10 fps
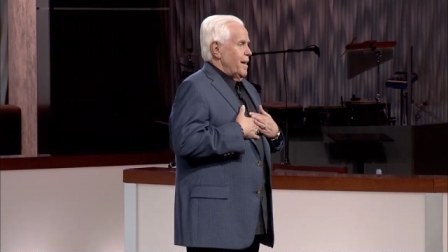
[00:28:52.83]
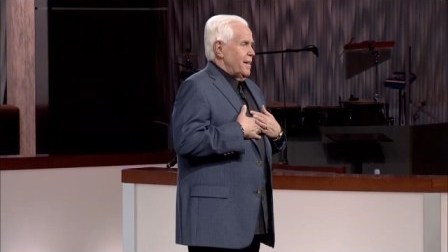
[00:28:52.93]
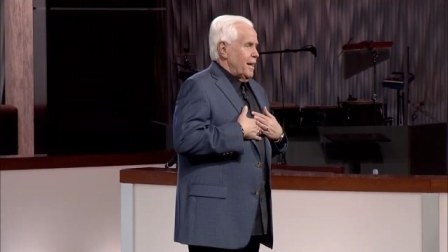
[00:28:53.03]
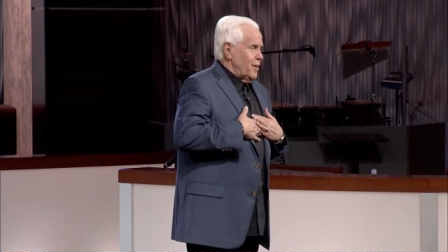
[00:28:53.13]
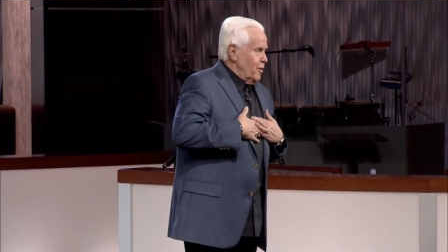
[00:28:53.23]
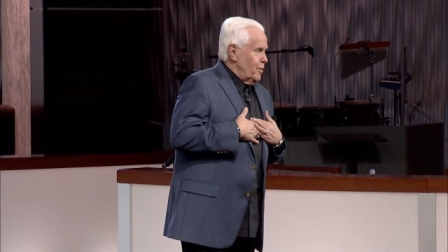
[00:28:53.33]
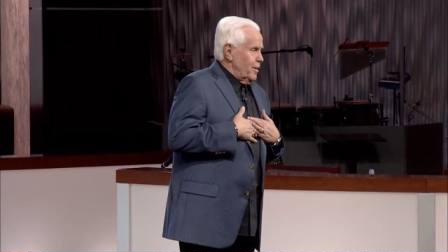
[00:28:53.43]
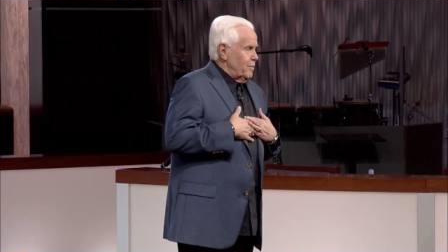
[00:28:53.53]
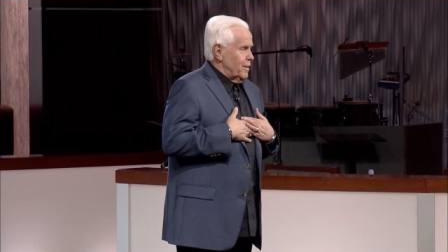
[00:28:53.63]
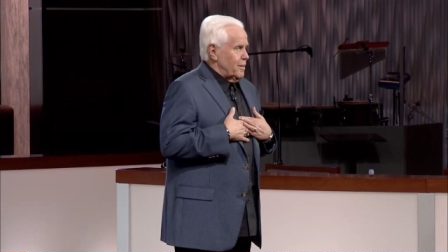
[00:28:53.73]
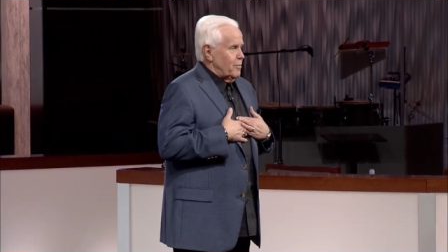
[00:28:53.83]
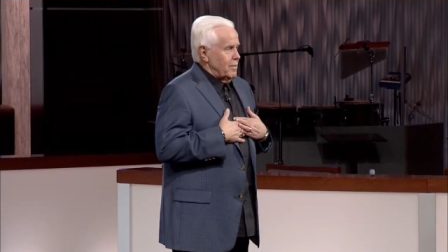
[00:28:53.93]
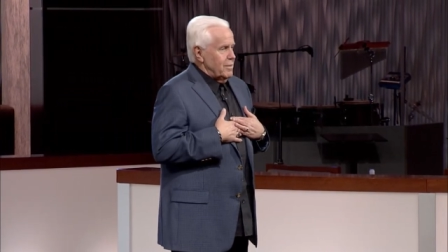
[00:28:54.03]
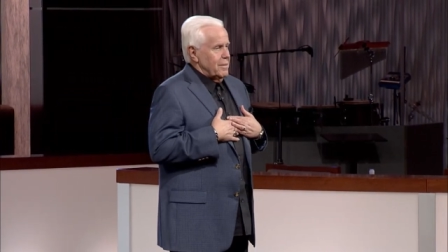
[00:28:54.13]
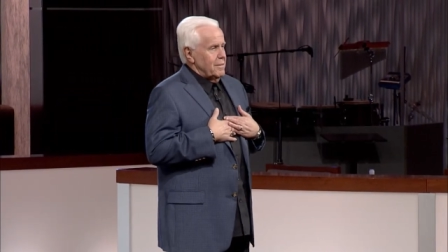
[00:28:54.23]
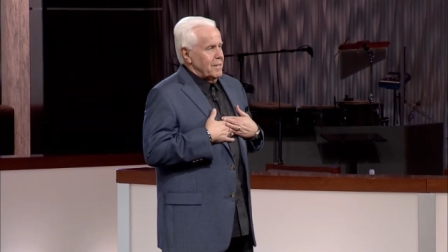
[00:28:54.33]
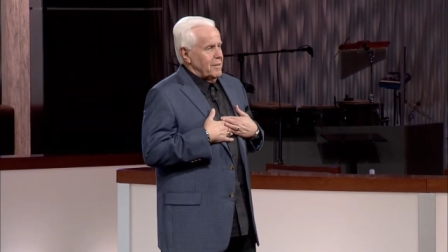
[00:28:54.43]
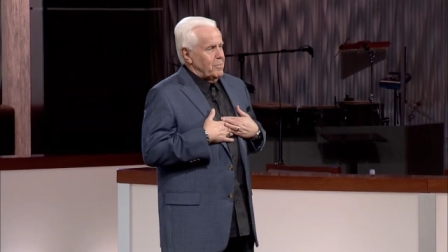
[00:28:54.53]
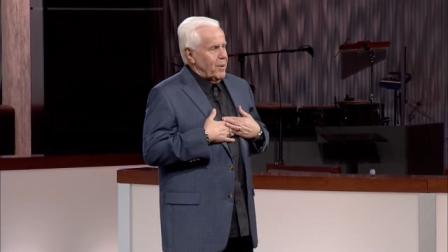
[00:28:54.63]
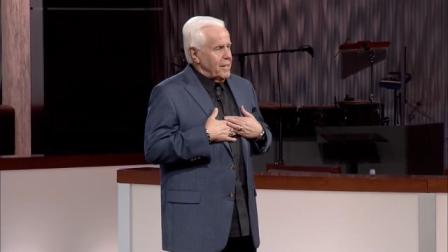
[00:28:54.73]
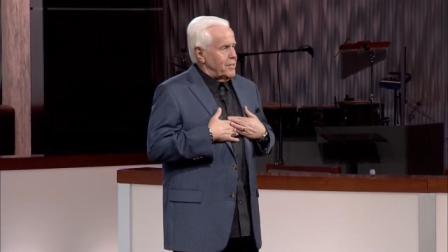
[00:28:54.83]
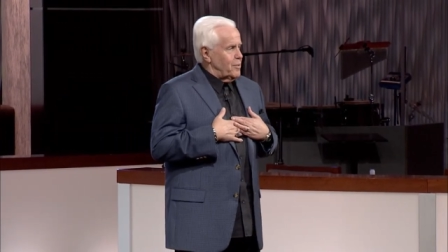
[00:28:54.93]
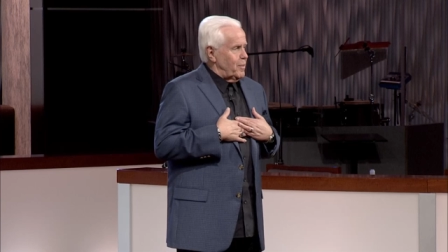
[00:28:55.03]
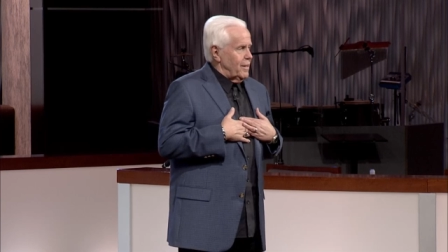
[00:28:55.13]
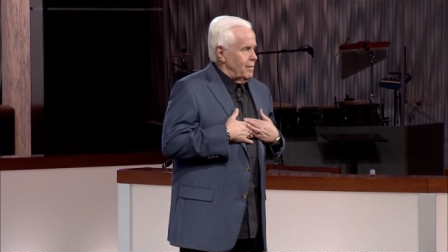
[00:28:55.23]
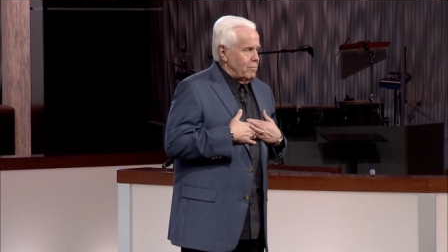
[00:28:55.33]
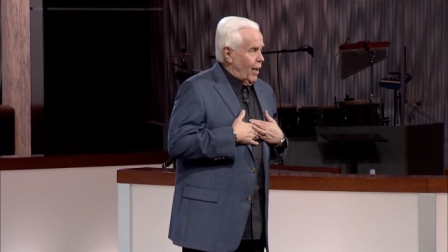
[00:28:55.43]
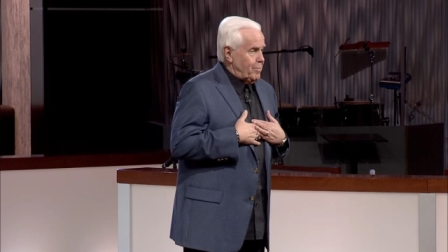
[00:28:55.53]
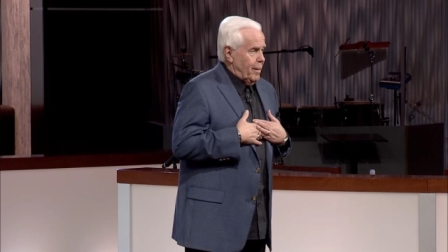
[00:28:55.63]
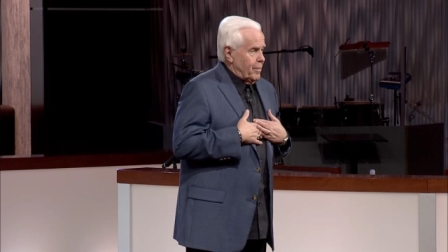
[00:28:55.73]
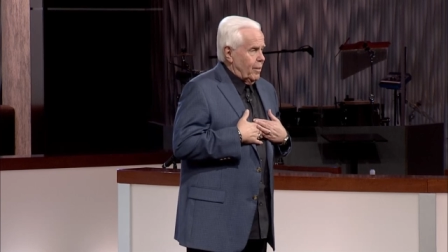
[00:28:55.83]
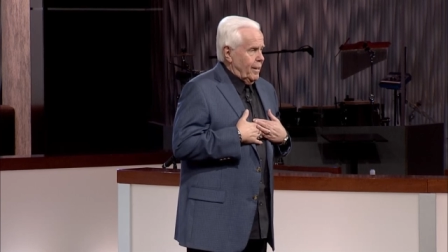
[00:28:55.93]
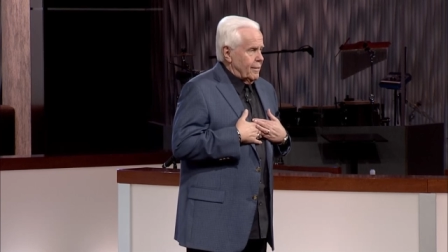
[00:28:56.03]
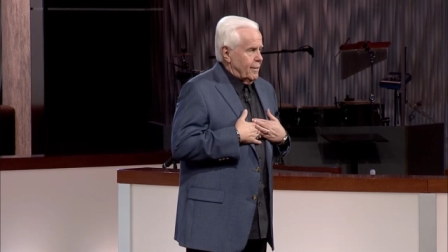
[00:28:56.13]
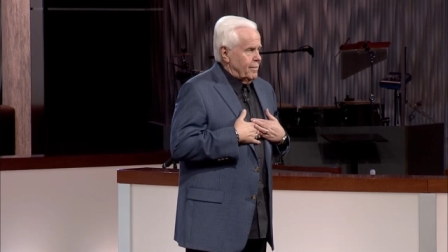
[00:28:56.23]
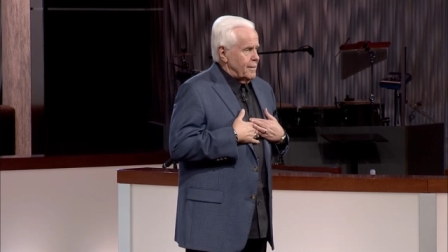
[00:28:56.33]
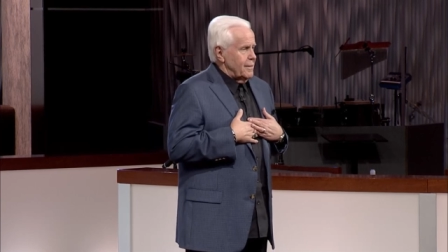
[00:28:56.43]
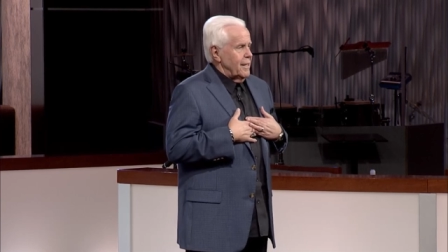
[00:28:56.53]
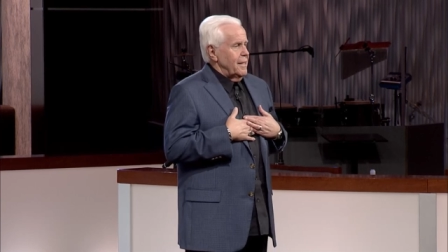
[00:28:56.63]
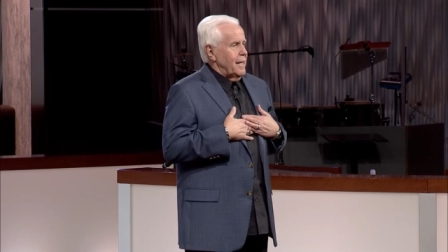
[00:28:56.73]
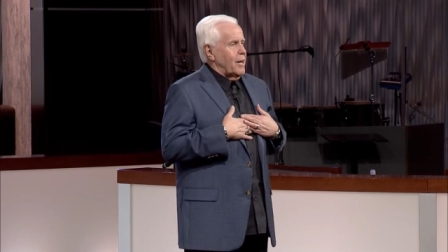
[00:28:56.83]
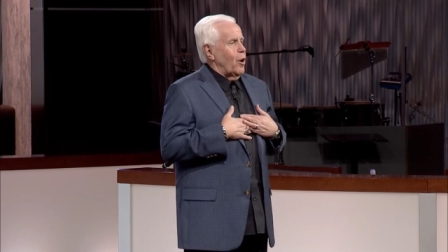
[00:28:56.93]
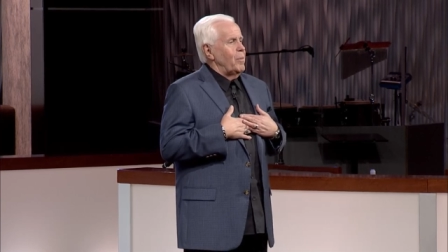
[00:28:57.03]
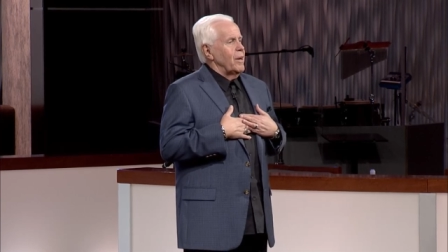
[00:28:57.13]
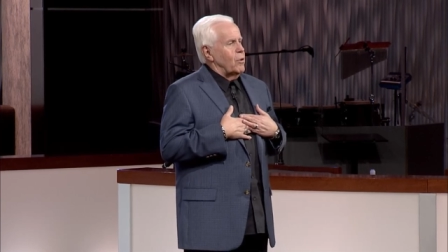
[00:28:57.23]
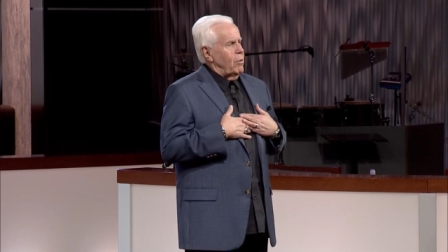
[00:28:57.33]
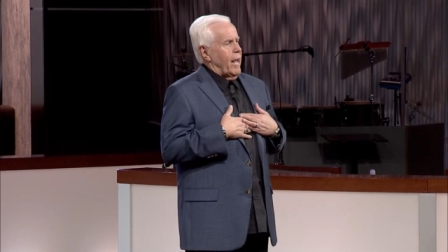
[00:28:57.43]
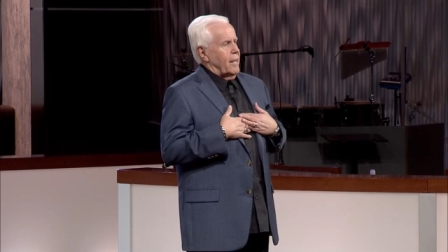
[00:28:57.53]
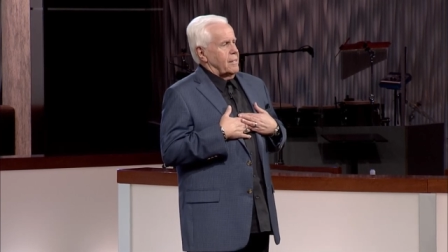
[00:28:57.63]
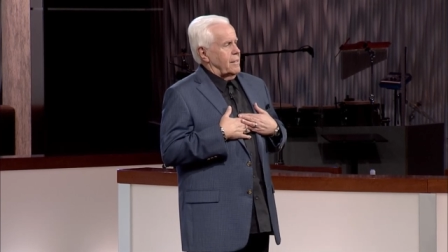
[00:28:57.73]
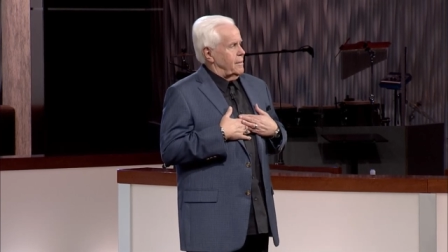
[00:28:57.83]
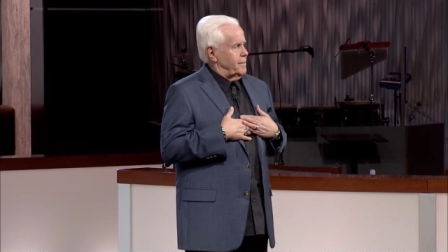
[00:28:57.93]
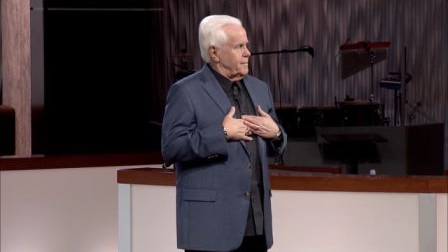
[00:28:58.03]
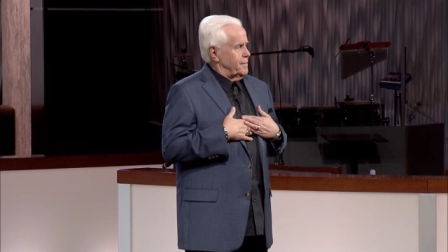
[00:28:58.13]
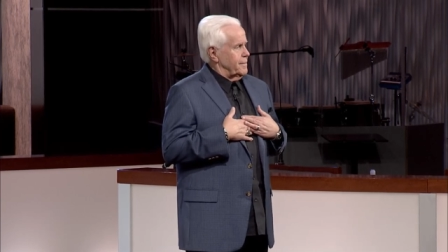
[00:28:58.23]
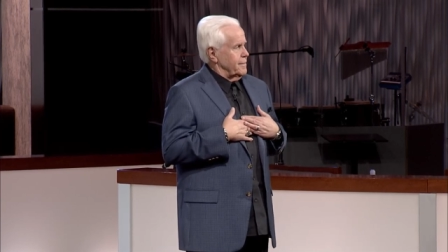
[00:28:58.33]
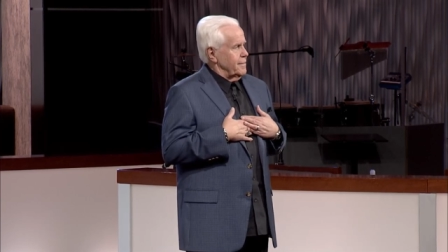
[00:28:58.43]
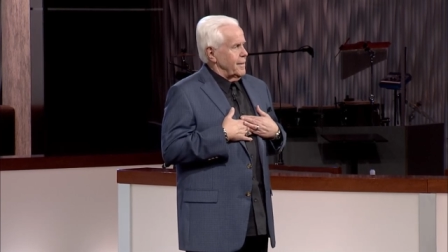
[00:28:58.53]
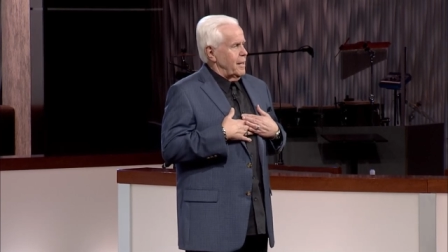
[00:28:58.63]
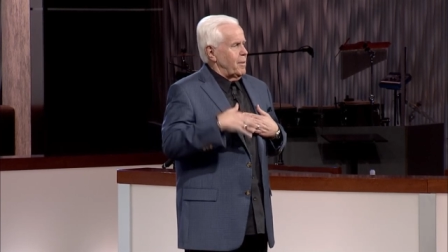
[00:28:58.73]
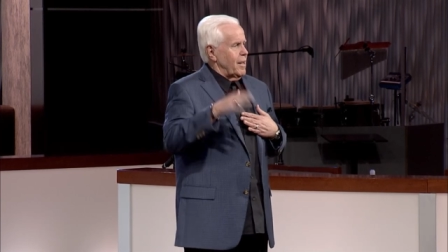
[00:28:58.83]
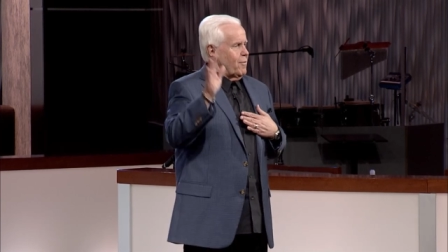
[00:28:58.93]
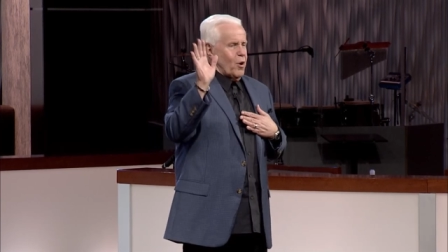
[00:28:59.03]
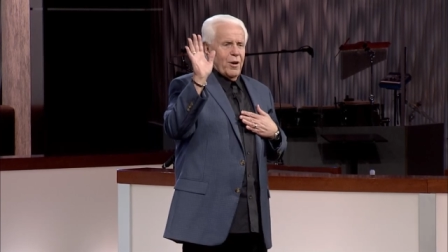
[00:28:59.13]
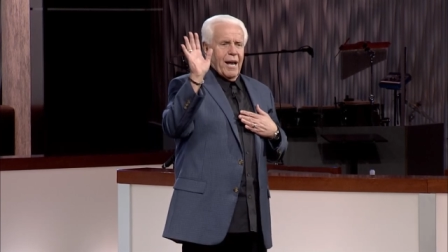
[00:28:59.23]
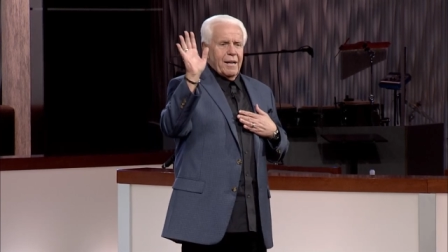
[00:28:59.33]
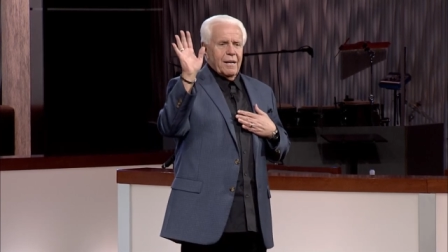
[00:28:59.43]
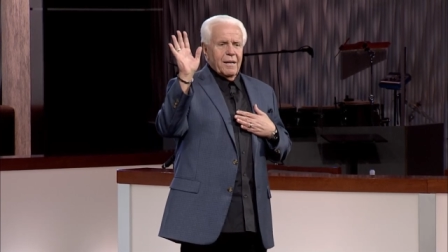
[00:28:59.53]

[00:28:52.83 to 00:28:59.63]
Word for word: Now, you know, with the, with the prejudice, with the white people don't make no difference. They call me a coon ass. Anybody ever heard that?